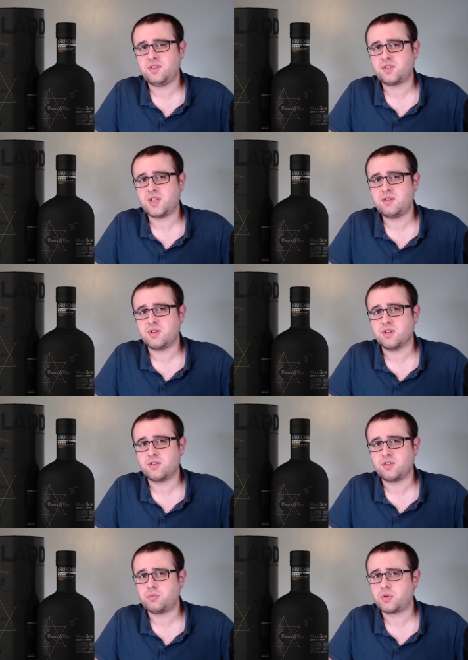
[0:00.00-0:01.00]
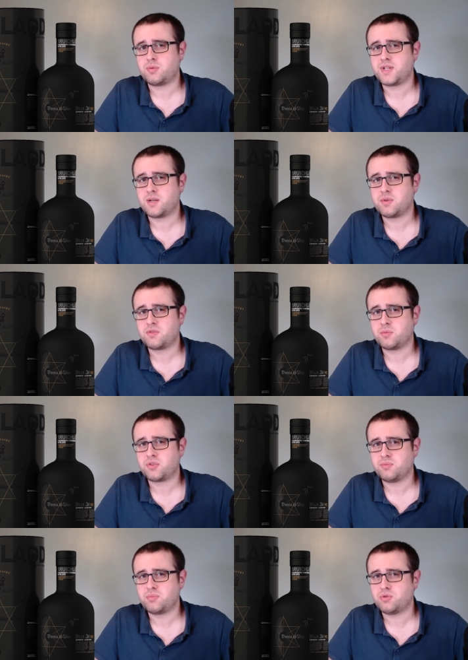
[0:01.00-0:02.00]
savouriness is probably coming from
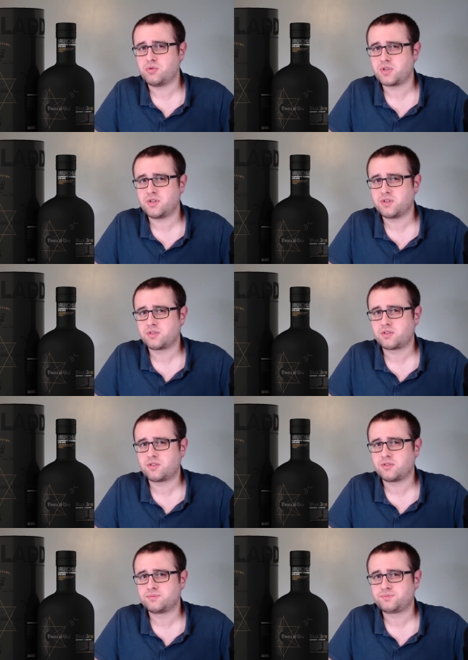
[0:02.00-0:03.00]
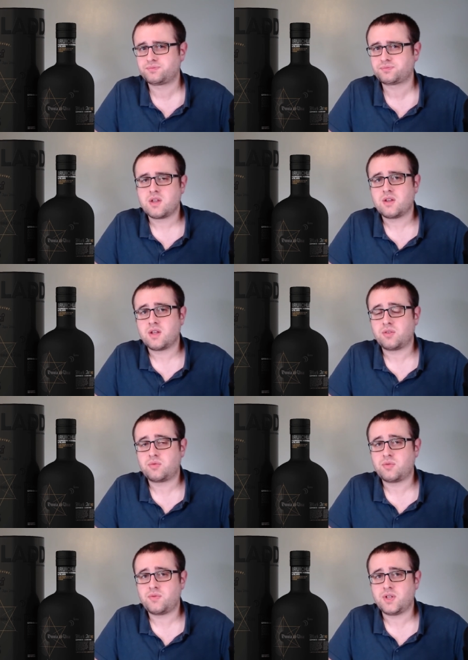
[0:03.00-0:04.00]
some port casks. As
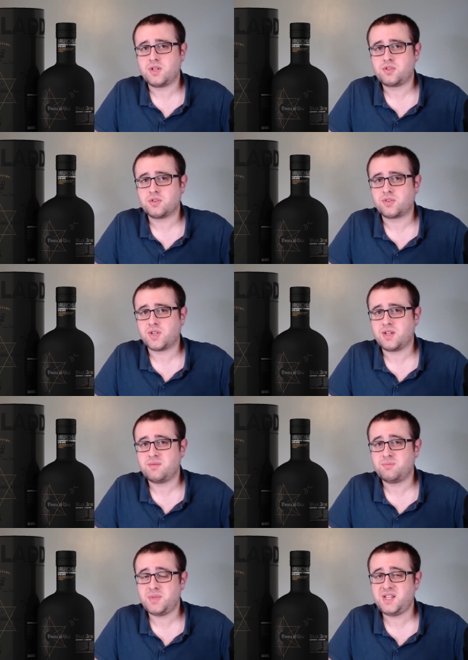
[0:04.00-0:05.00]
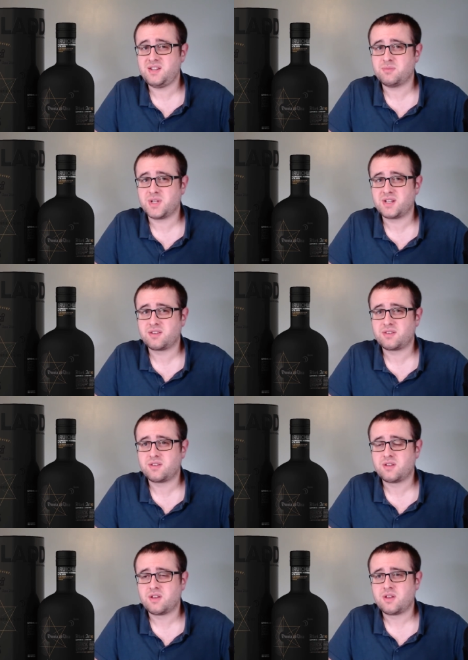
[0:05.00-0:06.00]
for a finish, I'd say medium length
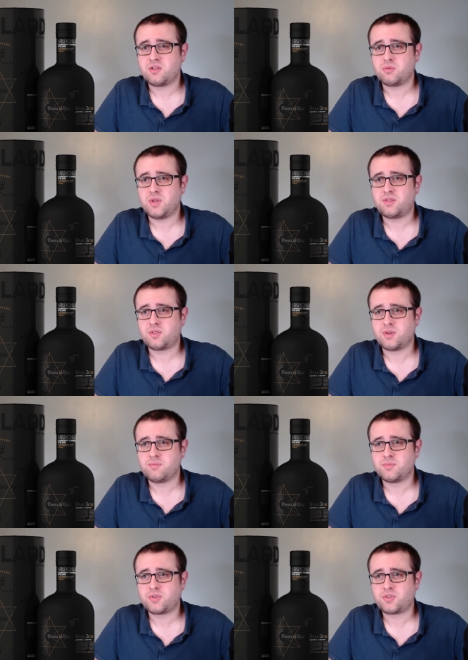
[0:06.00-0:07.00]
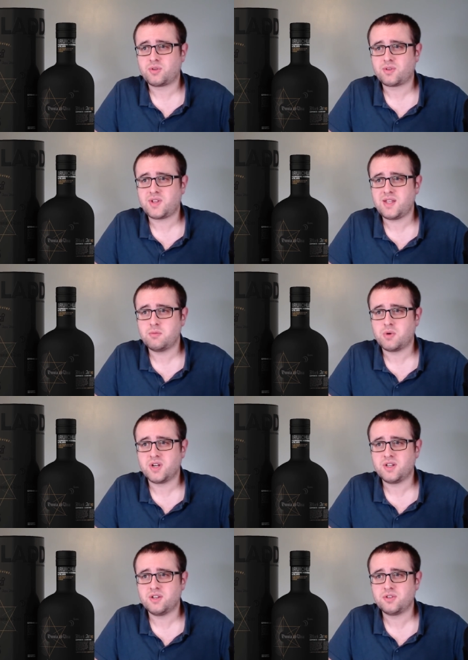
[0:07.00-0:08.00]
with some salty
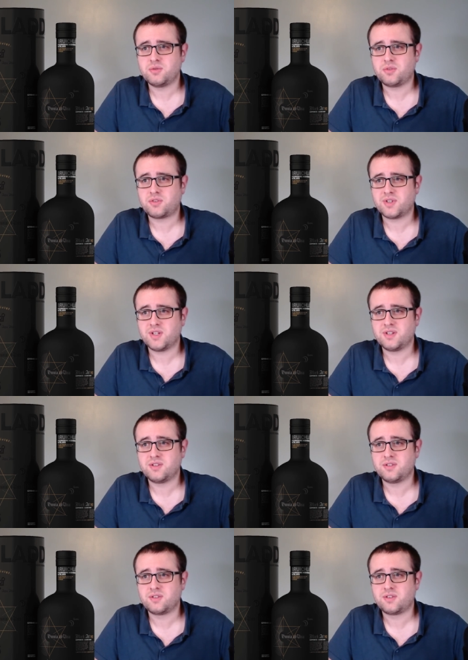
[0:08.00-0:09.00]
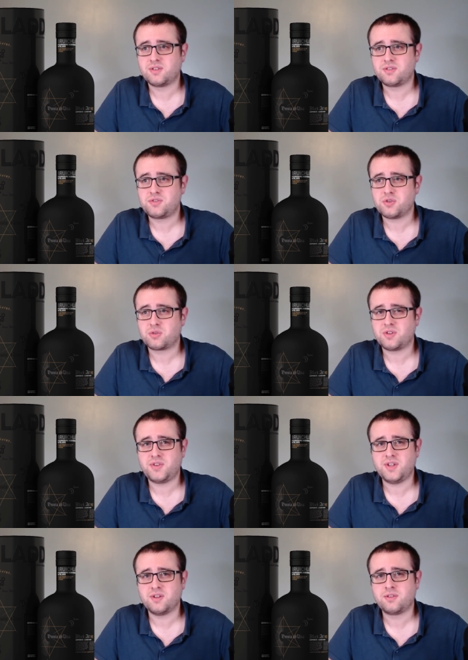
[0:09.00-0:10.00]
wine notes and
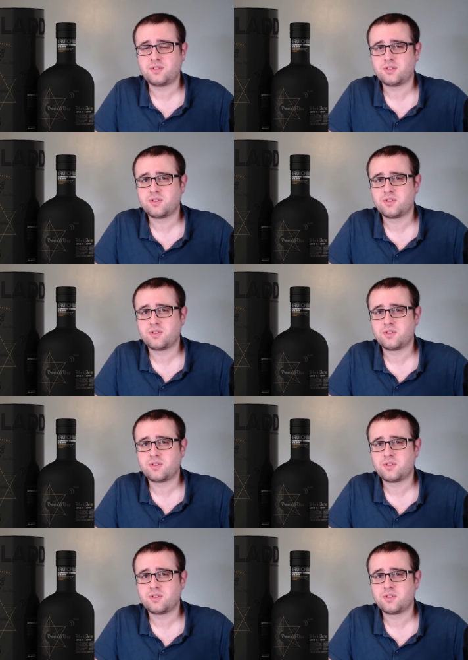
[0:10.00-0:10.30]
chocolatiness.